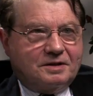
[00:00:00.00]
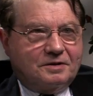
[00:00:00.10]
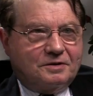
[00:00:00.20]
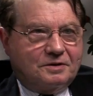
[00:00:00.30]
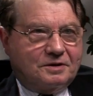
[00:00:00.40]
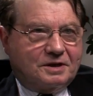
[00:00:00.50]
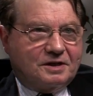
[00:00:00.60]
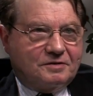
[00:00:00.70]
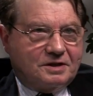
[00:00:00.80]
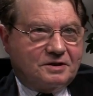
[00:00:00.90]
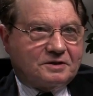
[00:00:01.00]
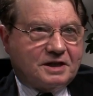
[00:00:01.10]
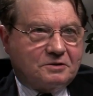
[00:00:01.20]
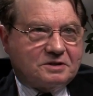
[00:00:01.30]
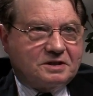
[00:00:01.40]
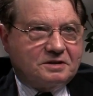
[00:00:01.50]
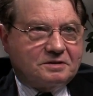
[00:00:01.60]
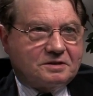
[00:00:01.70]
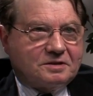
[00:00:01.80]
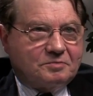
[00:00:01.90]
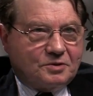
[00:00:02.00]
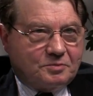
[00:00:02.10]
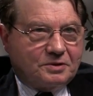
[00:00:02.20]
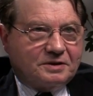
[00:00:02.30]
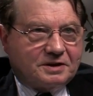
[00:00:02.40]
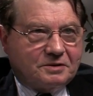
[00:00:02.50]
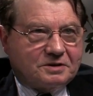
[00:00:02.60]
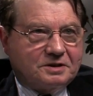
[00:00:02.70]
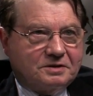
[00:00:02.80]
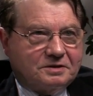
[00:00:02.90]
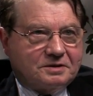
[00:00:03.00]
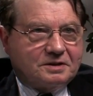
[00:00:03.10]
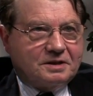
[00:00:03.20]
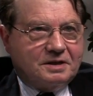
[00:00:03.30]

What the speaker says: giving antioxidants, proper antioxidants,